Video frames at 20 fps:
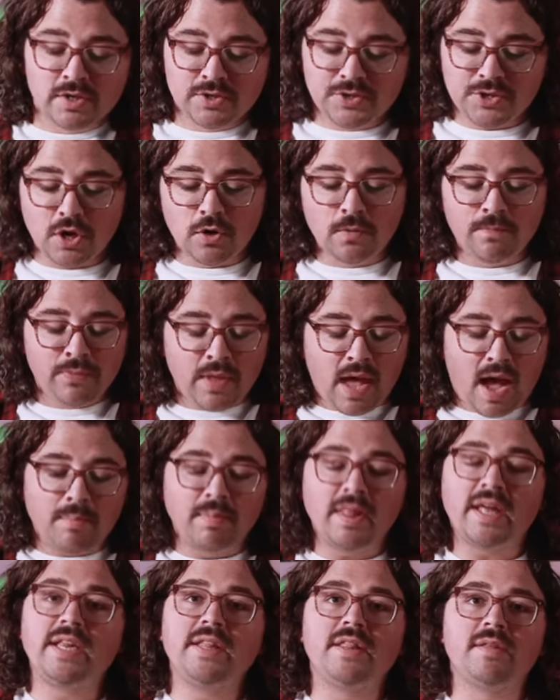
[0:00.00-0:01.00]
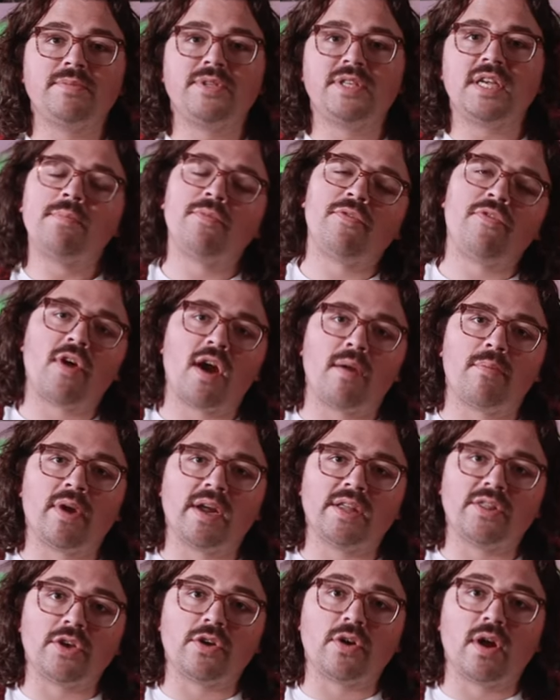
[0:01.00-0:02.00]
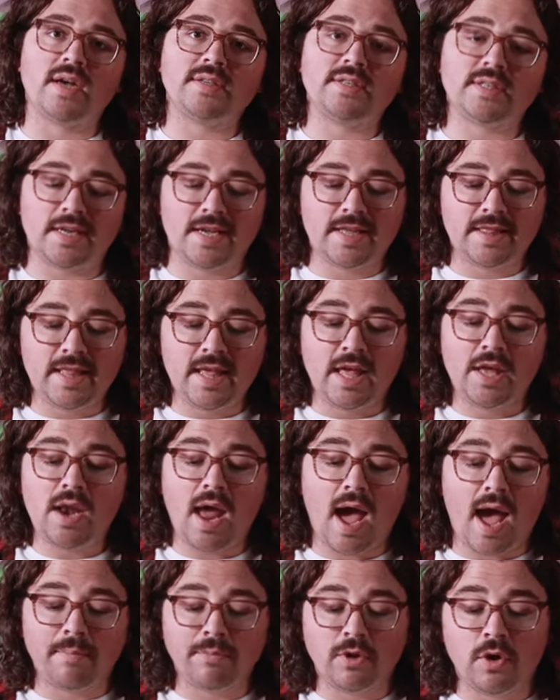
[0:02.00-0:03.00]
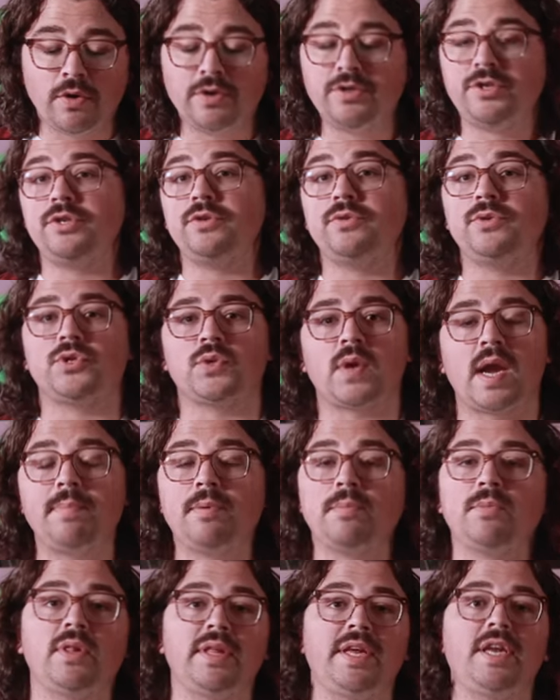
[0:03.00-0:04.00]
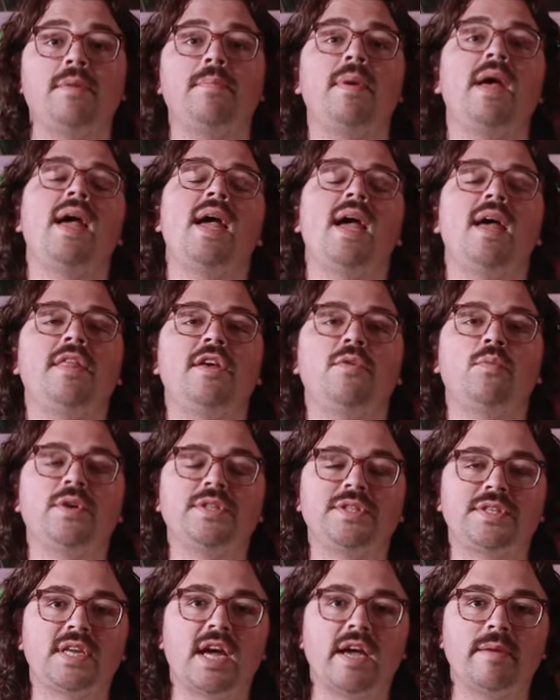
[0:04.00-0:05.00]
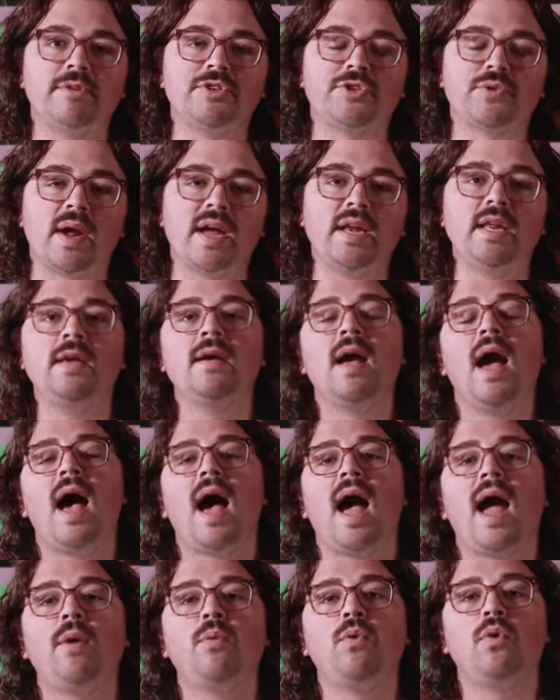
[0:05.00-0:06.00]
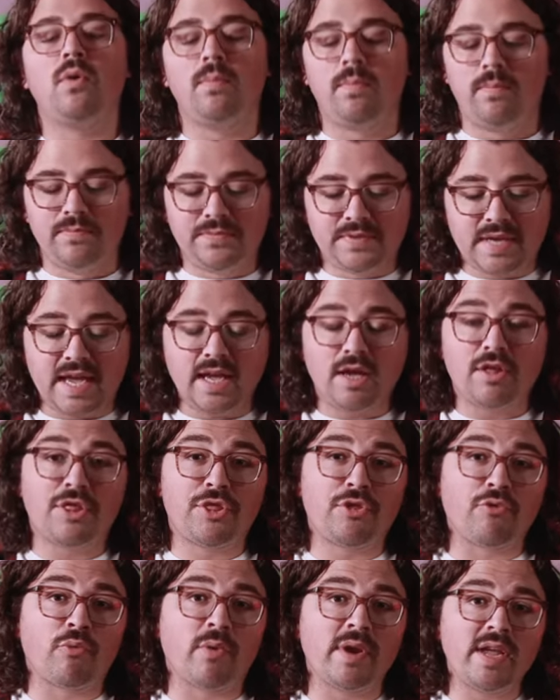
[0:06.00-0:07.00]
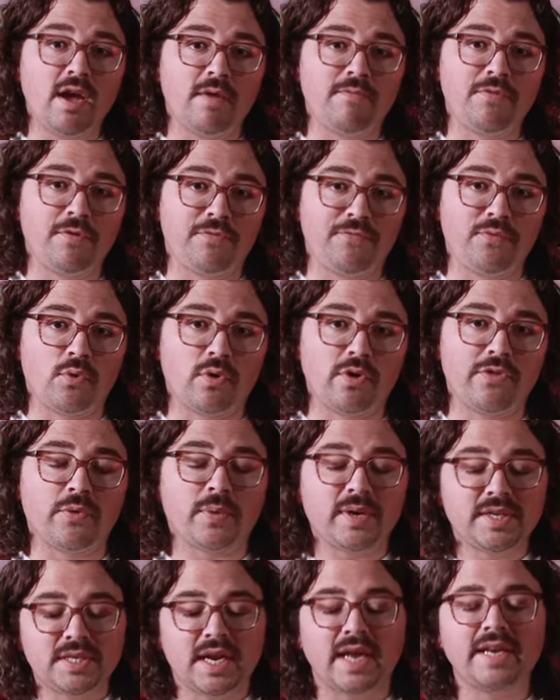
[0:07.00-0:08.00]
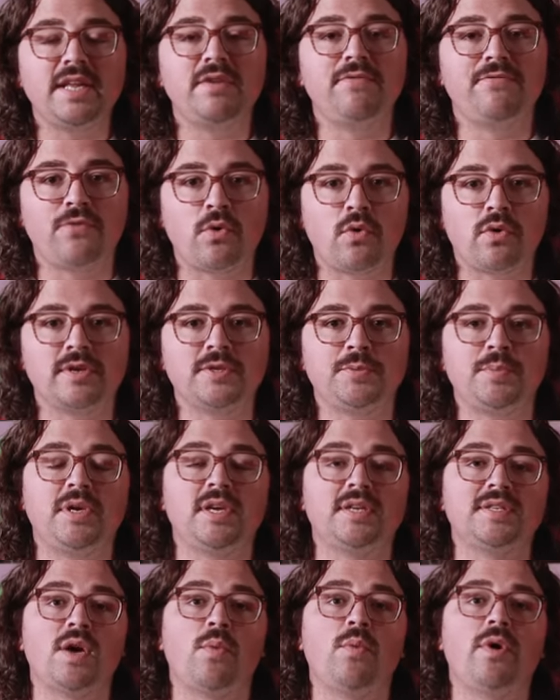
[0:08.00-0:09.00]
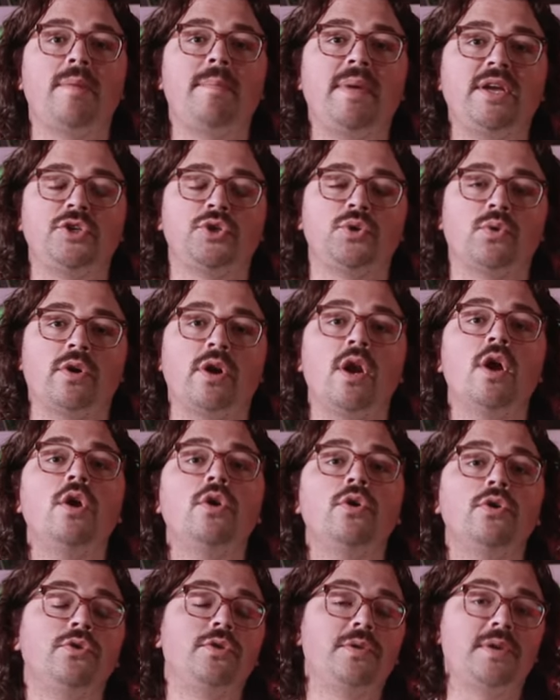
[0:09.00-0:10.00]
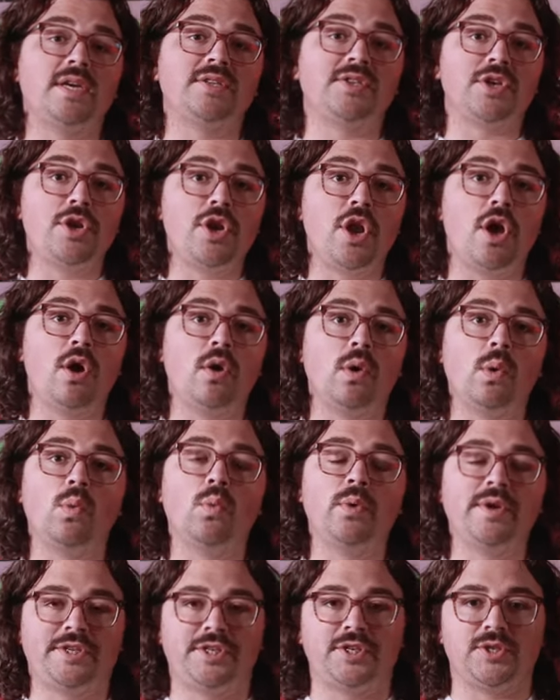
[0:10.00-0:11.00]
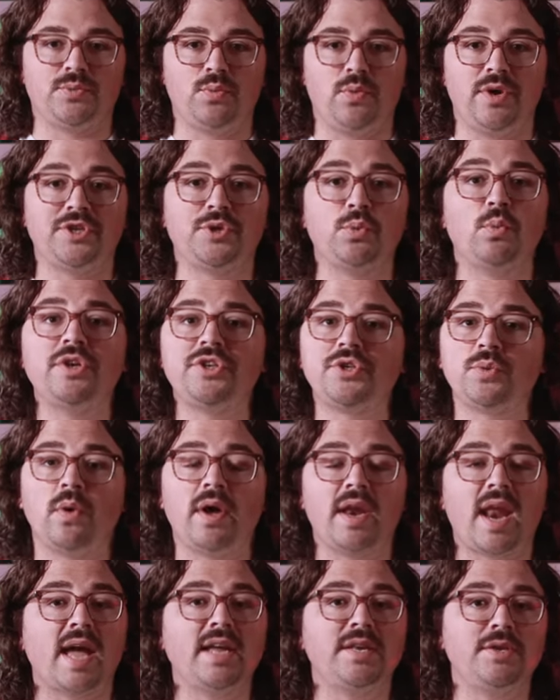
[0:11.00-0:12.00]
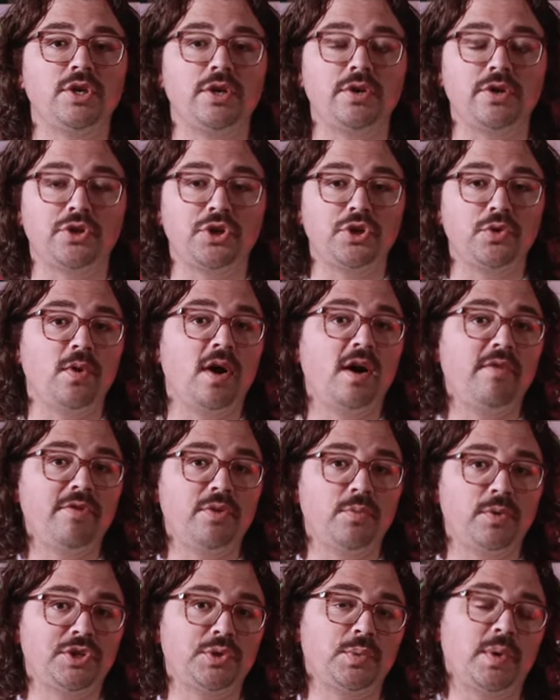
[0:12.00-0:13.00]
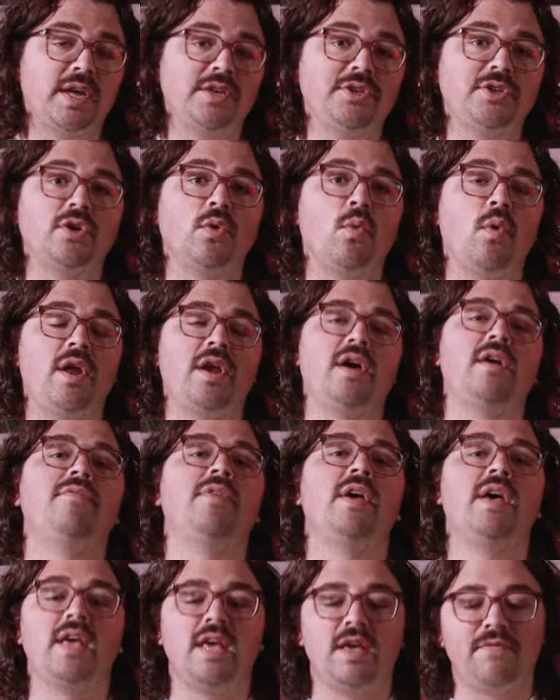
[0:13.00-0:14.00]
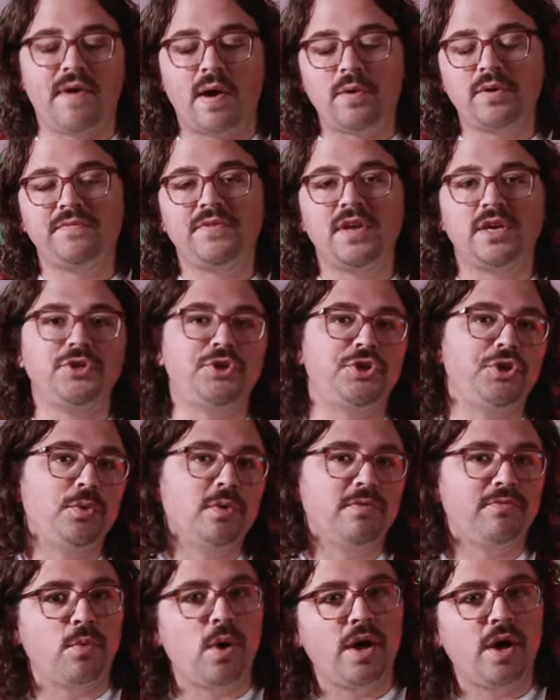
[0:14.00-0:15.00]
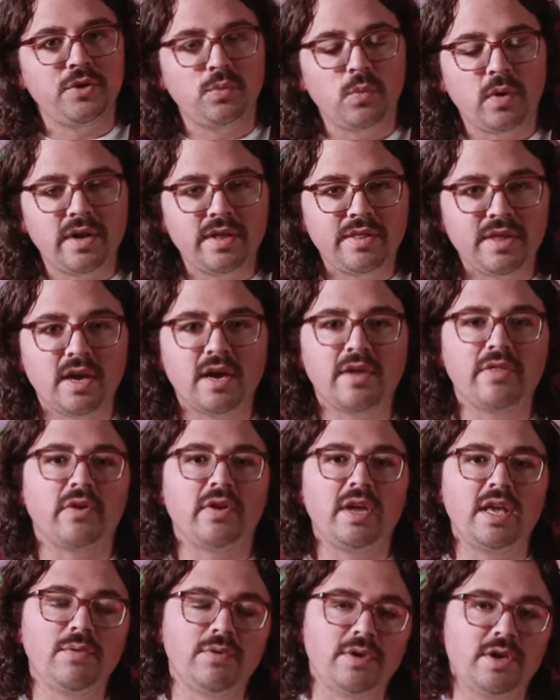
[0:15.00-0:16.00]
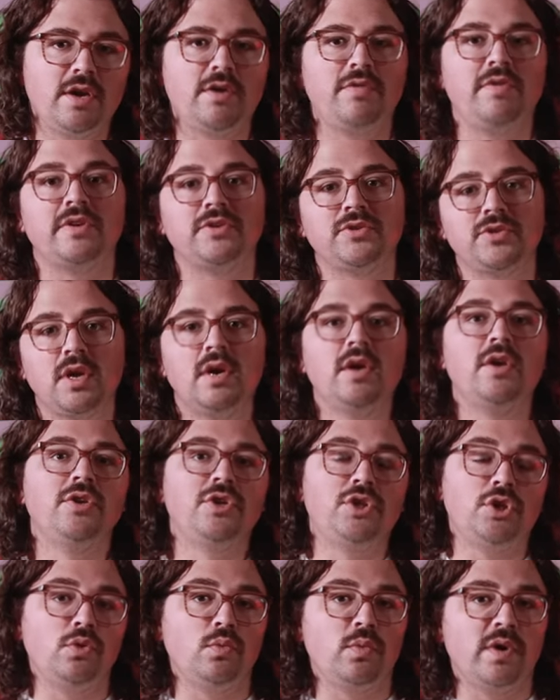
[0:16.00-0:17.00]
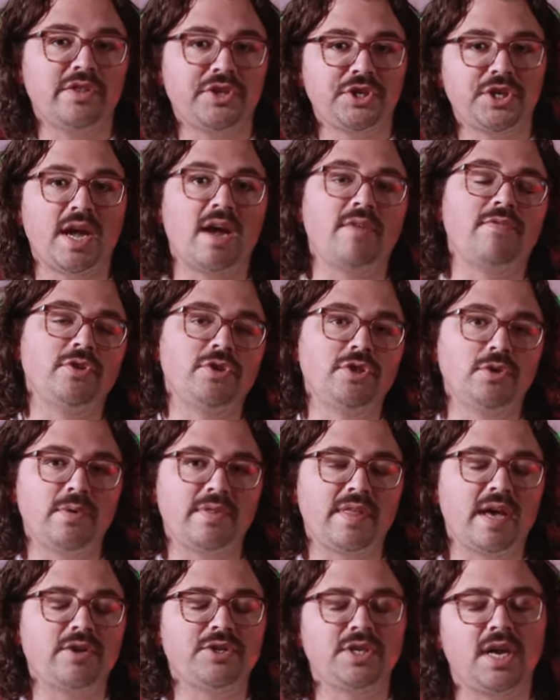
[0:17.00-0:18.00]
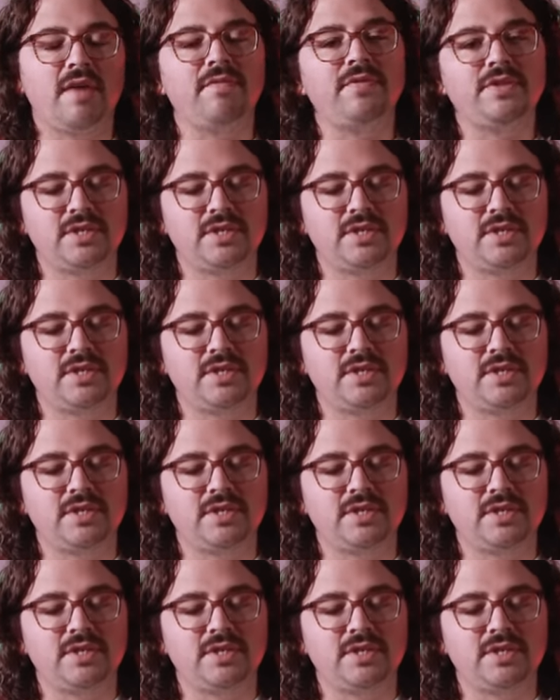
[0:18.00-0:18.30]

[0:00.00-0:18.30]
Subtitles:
So I'm letting them sit before I break the crust, and then I'm going to scrape them, clean them, and then once time is ready, I will take 3 of the 4. The reason I did 4 is because I want to make sure Hugo doesn't know which is which. Which one I took 2 of and which one I took 1 of. If I would have done 2 of and 1 of the other, he would know there's 2 with chaff or 2 without chaff,